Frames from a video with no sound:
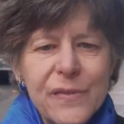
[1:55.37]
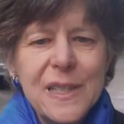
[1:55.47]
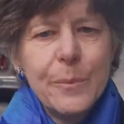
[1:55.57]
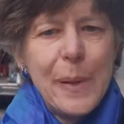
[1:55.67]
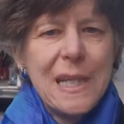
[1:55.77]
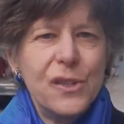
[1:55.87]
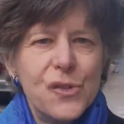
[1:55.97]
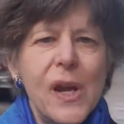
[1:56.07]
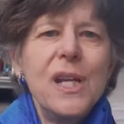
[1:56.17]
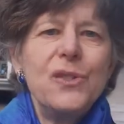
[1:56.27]
of independent
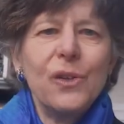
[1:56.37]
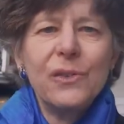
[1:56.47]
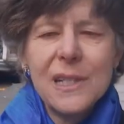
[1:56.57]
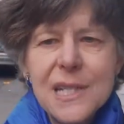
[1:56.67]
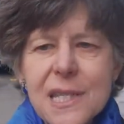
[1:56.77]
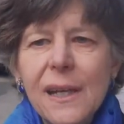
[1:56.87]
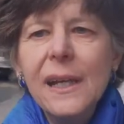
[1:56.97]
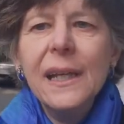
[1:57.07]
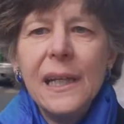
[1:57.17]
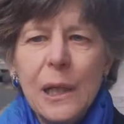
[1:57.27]
trade unions,
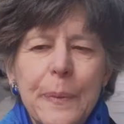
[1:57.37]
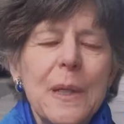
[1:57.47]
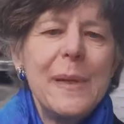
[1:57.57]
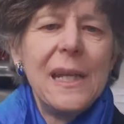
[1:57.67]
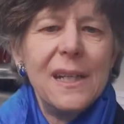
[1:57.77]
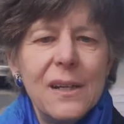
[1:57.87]
implemented